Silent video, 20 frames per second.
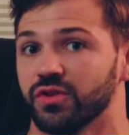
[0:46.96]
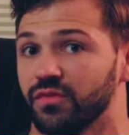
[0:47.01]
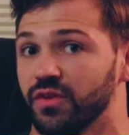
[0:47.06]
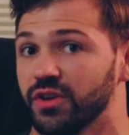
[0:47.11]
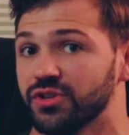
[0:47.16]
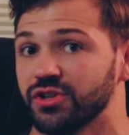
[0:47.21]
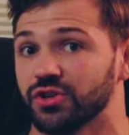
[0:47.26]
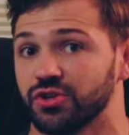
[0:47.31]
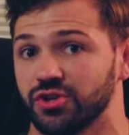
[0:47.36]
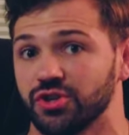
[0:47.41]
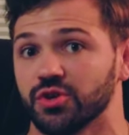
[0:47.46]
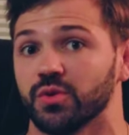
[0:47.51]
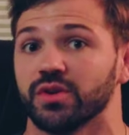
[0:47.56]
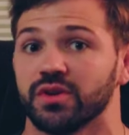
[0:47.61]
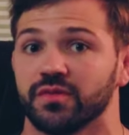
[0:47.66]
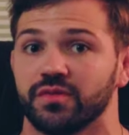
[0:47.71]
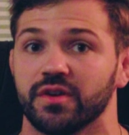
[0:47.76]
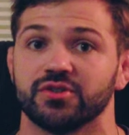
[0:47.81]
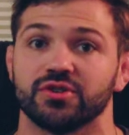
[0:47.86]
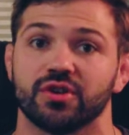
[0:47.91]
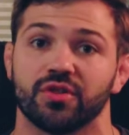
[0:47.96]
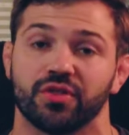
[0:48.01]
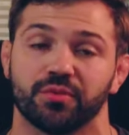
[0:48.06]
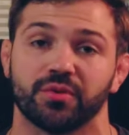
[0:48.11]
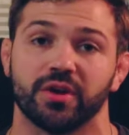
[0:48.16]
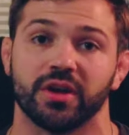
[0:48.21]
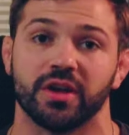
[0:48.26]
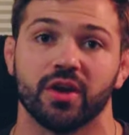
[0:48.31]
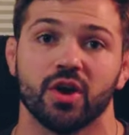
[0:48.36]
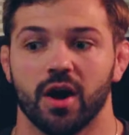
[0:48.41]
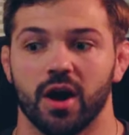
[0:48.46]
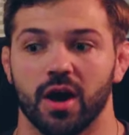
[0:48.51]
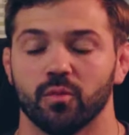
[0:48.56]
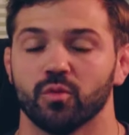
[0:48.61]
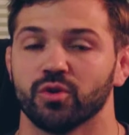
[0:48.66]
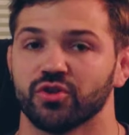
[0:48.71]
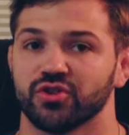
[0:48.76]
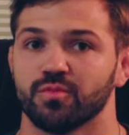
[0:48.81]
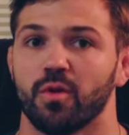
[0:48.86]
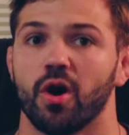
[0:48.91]
Division II and Division III
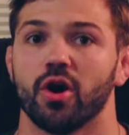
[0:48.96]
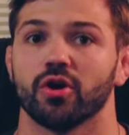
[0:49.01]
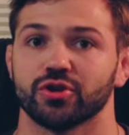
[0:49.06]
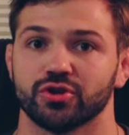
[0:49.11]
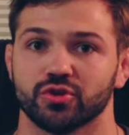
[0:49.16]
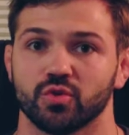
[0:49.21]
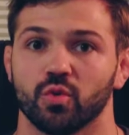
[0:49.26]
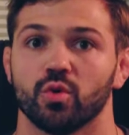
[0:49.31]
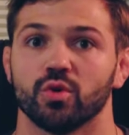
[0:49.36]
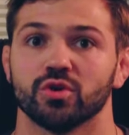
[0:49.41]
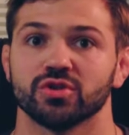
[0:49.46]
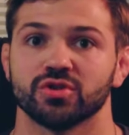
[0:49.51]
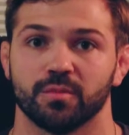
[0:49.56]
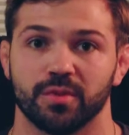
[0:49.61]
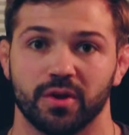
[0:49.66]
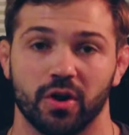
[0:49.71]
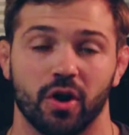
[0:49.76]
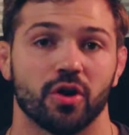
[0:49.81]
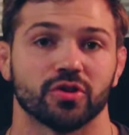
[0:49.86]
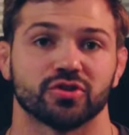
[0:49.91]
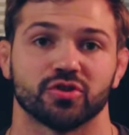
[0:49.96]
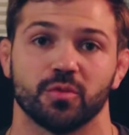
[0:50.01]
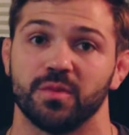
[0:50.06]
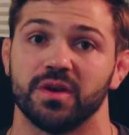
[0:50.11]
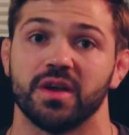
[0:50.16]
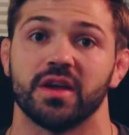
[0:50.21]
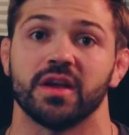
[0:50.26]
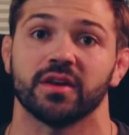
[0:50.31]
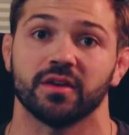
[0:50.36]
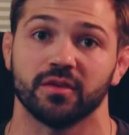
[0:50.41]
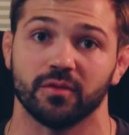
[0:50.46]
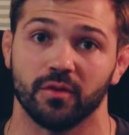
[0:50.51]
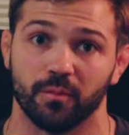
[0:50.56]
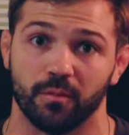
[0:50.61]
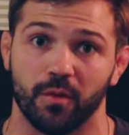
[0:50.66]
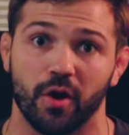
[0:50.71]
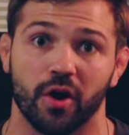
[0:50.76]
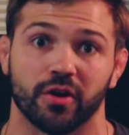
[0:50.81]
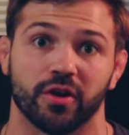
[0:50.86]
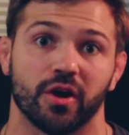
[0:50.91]
with smaller schools, but also being
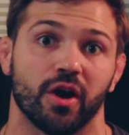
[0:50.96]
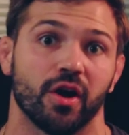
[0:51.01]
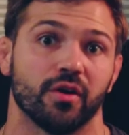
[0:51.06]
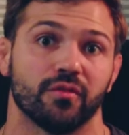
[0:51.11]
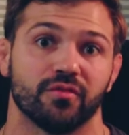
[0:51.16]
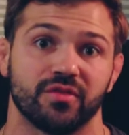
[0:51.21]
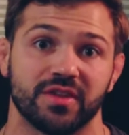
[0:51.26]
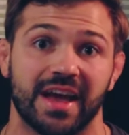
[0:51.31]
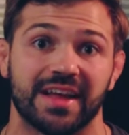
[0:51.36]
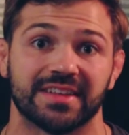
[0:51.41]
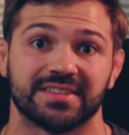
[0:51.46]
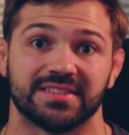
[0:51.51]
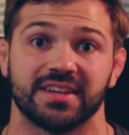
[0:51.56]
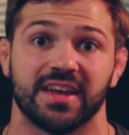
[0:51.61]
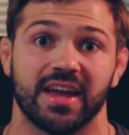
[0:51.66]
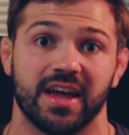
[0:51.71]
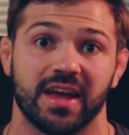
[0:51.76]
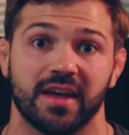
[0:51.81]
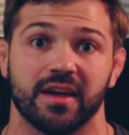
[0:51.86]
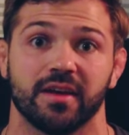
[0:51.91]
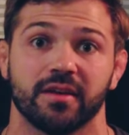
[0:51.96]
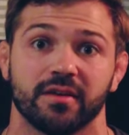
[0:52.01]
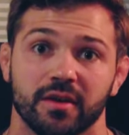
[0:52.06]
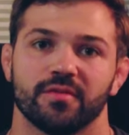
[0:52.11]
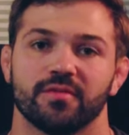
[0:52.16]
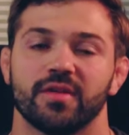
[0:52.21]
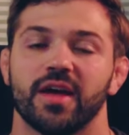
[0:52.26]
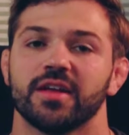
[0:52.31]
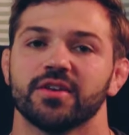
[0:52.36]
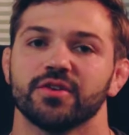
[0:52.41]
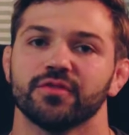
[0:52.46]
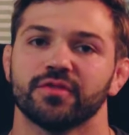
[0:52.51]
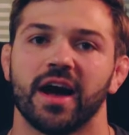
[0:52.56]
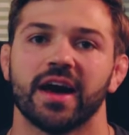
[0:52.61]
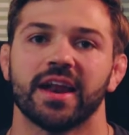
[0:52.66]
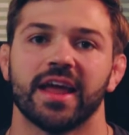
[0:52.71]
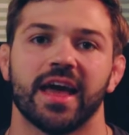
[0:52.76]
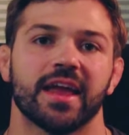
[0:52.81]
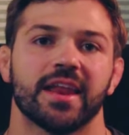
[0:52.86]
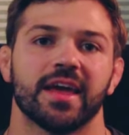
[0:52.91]
part of the NCAA. Then you've
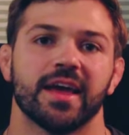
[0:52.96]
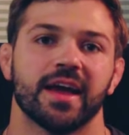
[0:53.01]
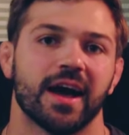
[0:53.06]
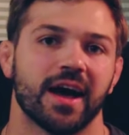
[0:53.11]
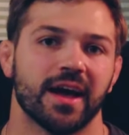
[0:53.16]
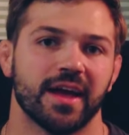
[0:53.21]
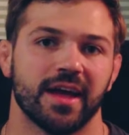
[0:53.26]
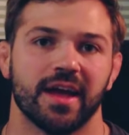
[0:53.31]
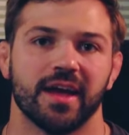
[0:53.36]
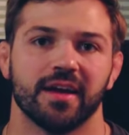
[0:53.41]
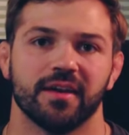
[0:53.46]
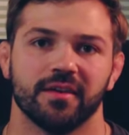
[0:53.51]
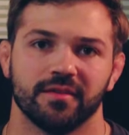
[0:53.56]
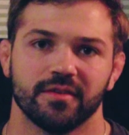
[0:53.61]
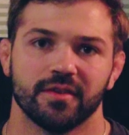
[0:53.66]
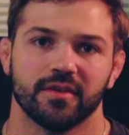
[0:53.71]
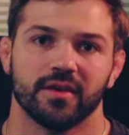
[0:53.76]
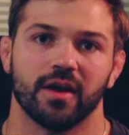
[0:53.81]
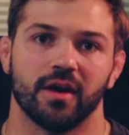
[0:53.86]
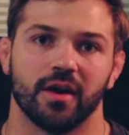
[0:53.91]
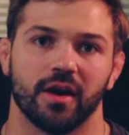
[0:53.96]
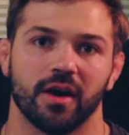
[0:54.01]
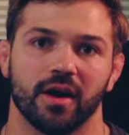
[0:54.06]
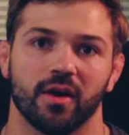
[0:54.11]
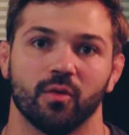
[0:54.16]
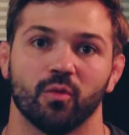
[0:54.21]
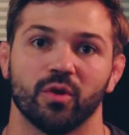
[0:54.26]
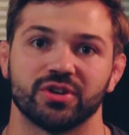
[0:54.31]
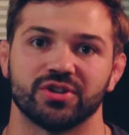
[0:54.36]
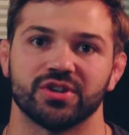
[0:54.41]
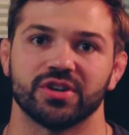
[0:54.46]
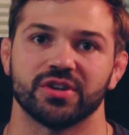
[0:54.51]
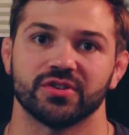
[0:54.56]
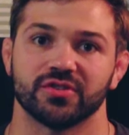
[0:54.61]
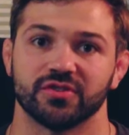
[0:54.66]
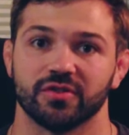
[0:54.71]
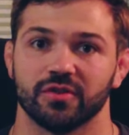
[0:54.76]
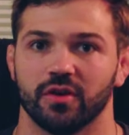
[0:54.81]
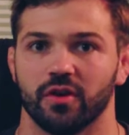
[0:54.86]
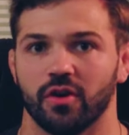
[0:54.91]
got NAIA, which
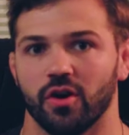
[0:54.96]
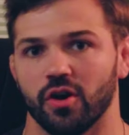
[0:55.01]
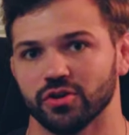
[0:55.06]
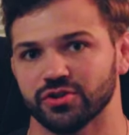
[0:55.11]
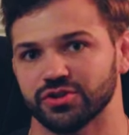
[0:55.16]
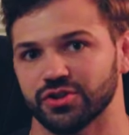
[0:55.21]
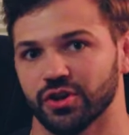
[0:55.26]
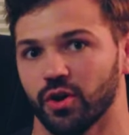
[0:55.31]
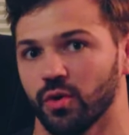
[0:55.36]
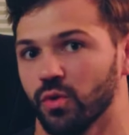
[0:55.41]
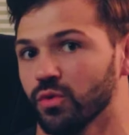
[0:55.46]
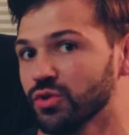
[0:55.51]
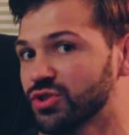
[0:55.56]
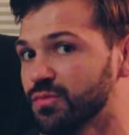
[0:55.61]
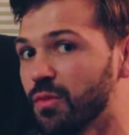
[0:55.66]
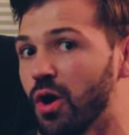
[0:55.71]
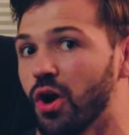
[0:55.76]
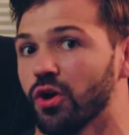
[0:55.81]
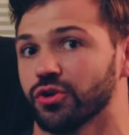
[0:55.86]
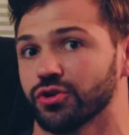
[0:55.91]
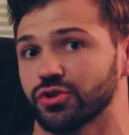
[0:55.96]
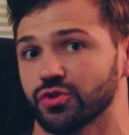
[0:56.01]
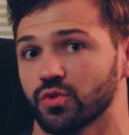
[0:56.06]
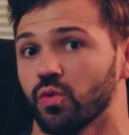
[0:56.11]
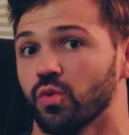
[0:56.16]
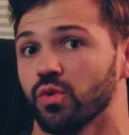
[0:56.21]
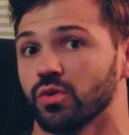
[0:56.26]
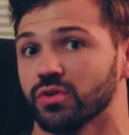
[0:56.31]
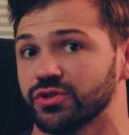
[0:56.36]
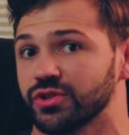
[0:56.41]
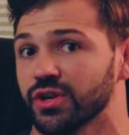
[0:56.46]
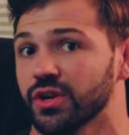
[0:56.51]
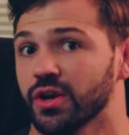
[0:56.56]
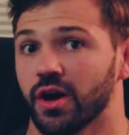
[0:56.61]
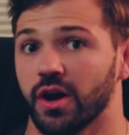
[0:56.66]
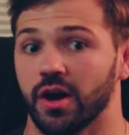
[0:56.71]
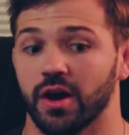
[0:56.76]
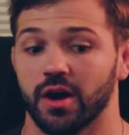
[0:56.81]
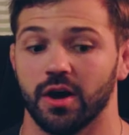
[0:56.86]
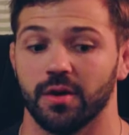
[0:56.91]
is also smaller schools
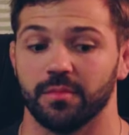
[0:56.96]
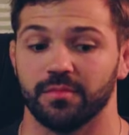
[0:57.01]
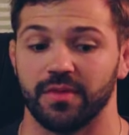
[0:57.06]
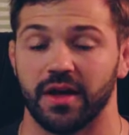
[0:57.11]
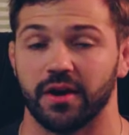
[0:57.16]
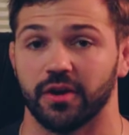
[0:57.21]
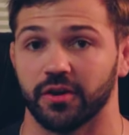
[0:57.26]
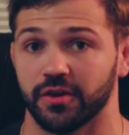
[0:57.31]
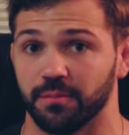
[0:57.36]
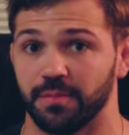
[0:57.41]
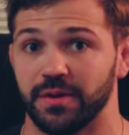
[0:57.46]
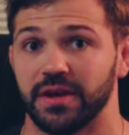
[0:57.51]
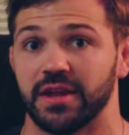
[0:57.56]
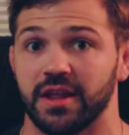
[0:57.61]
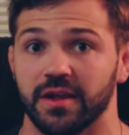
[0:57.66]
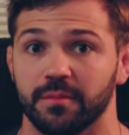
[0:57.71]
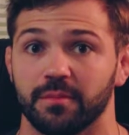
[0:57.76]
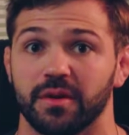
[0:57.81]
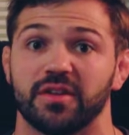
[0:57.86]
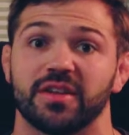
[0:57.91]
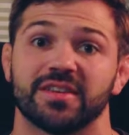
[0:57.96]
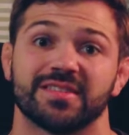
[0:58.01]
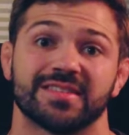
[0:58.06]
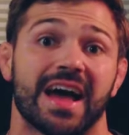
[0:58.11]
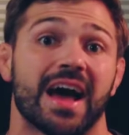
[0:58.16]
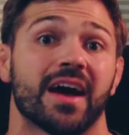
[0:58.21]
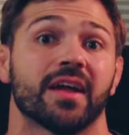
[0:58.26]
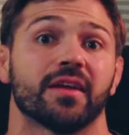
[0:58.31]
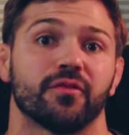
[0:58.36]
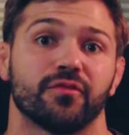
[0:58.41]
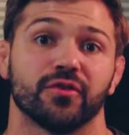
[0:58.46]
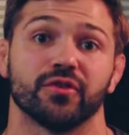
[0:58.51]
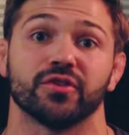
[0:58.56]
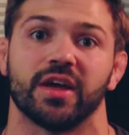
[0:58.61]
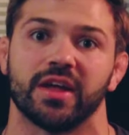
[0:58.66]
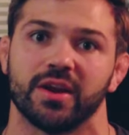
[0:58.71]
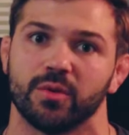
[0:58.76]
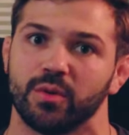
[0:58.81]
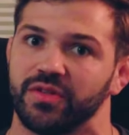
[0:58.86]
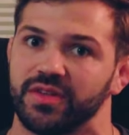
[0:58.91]
that are competing, but is not
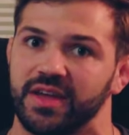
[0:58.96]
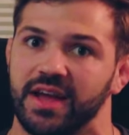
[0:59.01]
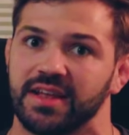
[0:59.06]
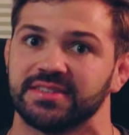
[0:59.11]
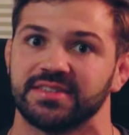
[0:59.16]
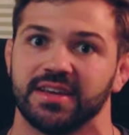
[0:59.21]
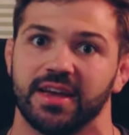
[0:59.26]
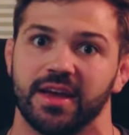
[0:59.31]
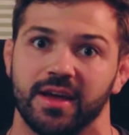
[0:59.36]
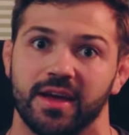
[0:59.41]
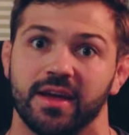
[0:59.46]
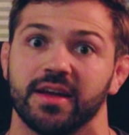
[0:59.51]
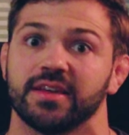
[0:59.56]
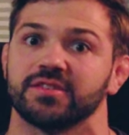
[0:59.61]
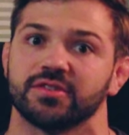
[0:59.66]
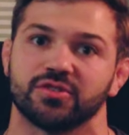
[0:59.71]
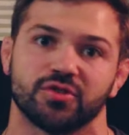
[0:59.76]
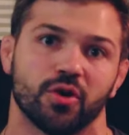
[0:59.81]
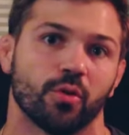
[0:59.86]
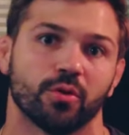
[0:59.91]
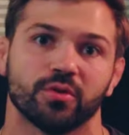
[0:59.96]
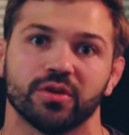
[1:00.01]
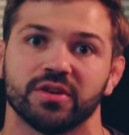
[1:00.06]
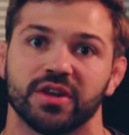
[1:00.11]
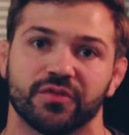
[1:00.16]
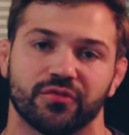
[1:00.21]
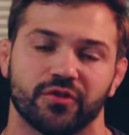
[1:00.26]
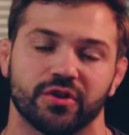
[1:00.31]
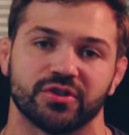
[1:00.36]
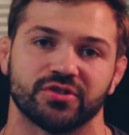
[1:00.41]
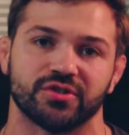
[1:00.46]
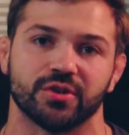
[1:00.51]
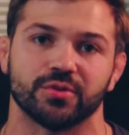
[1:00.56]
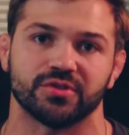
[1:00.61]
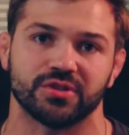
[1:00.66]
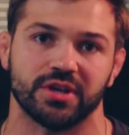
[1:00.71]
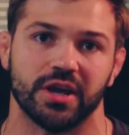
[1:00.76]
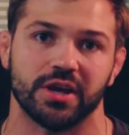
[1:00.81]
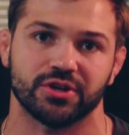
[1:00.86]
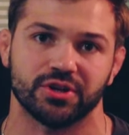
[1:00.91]
affiliated with the NCAA. It's a totally different
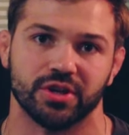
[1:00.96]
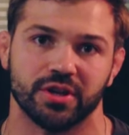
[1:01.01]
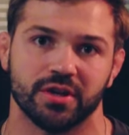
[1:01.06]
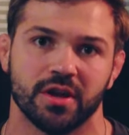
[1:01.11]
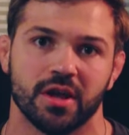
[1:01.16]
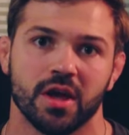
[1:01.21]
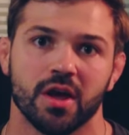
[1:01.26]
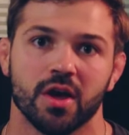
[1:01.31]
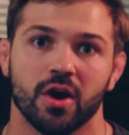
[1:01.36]
association,